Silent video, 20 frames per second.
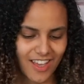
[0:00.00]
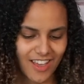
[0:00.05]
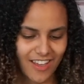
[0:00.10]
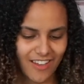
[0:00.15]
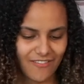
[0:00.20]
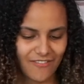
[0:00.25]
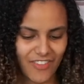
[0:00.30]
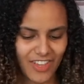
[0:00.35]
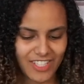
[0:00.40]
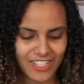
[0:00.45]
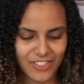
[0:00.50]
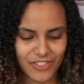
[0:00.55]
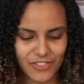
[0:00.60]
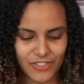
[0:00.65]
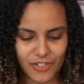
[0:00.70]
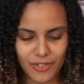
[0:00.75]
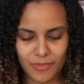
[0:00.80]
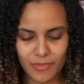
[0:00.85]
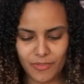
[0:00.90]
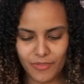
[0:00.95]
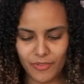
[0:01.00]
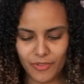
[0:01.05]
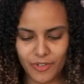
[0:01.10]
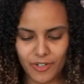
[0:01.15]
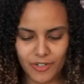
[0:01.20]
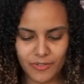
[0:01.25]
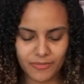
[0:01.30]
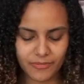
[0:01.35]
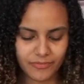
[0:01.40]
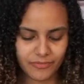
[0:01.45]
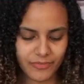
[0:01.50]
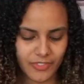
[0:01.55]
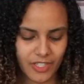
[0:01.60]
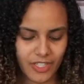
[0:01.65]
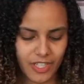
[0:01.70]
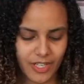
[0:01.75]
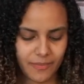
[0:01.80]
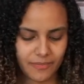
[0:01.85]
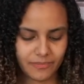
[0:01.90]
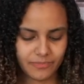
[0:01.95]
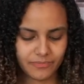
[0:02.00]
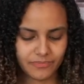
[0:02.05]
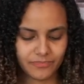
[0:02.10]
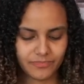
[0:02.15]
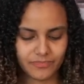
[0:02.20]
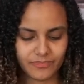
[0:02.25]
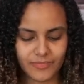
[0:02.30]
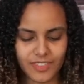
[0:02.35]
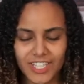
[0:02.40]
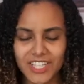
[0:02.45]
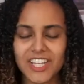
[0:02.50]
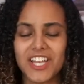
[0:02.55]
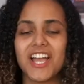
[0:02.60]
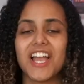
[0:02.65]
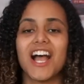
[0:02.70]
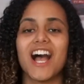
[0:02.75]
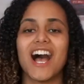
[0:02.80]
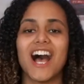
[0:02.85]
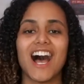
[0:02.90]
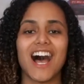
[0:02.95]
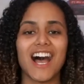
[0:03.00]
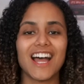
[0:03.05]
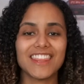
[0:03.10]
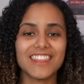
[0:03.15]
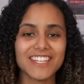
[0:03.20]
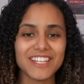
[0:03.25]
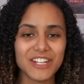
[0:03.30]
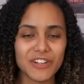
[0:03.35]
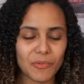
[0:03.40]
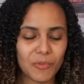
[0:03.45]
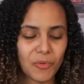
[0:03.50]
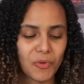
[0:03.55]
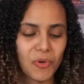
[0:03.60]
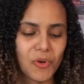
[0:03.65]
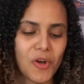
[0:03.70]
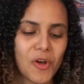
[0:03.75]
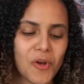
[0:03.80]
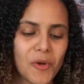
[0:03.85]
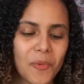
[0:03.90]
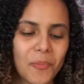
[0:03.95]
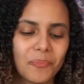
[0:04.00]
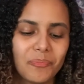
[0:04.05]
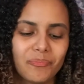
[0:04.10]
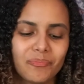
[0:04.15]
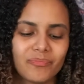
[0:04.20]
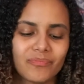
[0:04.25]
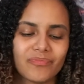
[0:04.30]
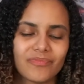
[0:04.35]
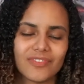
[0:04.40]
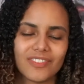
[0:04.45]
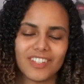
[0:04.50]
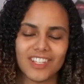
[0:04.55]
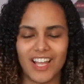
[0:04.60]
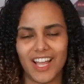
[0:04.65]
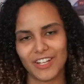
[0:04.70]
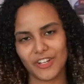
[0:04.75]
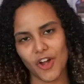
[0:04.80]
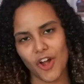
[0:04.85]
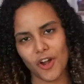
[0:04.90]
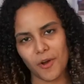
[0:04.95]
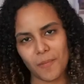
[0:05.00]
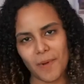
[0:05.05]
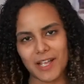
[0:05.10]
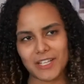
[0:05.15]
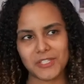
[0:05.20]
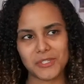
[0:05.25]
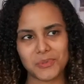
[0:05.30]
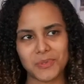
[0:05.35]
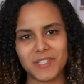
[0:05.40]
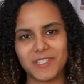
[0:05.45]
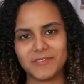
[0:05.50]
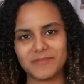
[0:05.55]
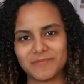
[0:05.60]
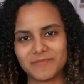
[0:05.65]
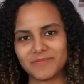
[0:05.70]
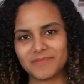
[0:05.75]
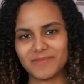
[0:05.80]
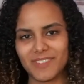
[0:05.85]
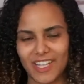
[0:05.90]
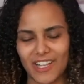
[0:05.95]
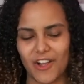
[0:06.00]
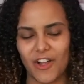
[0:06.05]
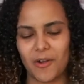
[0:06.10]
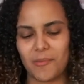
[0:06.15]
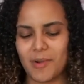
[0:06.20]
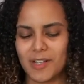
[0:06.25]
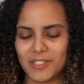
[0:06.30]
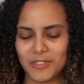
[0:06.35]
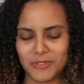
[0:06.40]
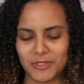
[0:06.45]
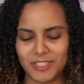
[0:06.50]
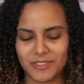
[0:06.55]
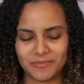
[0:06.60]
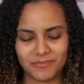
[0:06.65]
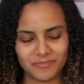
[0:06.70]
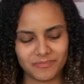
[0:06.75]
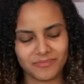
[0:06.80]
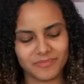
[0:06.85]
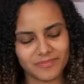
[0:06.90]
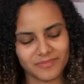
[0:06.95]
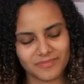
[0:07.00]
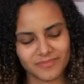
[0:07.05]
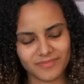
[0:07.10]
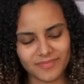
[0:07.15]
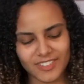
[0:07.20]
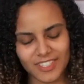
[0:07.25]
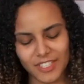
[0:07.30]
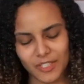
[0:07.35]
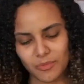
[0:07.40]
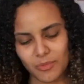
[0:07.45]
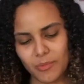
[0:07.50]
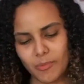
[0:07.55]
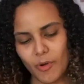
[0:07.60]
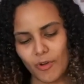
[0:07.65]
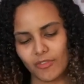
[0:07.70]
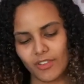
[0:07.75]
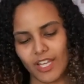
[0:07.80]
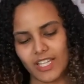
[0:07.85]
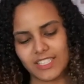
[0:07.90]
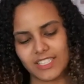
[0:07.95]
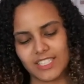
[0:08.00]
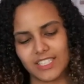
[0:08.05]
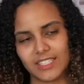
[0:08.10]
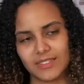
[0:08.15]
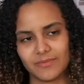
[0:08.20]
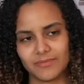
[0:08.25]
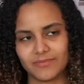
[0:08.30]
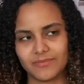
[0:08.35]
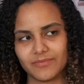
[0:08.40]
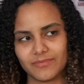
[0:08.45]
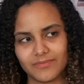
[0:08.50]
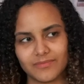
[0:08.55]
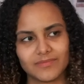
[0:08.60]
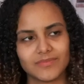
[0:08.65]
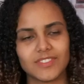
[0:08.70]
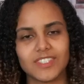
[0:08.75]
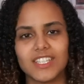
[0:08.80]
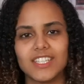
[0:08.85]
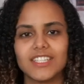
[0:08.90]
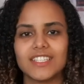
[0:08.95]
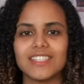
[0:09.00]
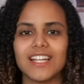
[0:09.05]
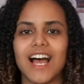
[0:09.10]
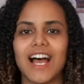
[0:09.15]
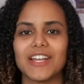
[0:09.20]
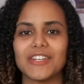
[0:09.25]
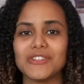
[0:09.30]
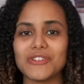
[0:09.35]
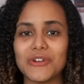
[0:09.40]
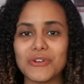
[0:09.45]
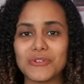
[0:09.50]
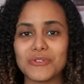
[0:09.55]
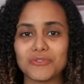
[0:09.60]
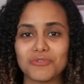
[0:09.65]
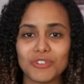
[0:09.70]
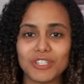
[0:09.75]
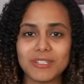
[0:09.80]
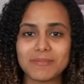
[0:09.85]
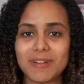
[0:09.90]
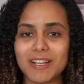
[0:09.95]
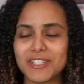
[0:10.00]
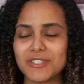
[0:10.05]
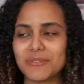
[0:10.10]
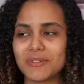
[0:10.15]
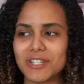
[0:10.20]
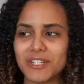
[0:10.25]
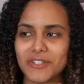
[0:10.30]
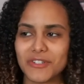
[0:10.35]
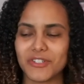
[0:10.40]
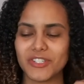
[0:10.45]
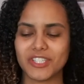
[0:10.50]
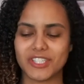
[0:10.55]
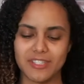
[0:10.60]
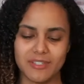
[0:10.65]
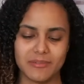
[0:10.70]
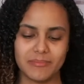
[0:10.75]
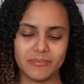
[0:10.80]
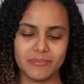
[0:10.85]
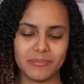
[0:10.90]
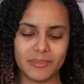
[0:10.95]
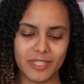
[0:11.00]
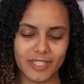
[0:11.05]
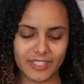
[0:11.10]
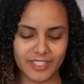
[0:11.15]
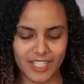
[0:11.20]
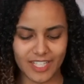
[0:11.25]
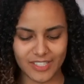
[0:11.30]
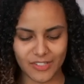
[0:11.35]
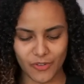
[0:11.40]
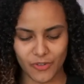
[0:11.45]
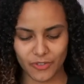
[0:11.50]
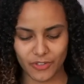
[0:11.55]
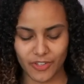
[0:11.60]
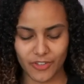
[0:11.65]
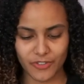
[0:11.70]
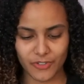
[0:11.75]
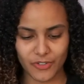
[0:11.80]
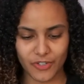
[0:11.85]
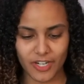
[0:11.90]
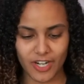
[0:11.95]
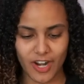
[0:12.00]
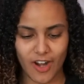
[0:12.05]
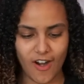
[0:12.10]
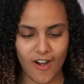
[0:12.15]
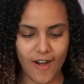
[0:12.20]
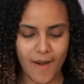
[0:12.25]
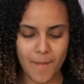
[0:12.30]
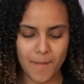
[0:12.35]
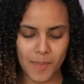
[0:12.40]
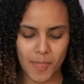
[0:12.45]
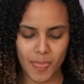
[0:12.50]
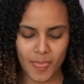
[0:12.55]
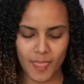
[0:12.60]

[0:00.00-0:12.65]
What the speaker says: I've messaged her before. Okay, I think I call her my twin. I call her my twin because we both light skin. Nah, you know who's really my twin? Krissa, but that's a whole nother story. All right,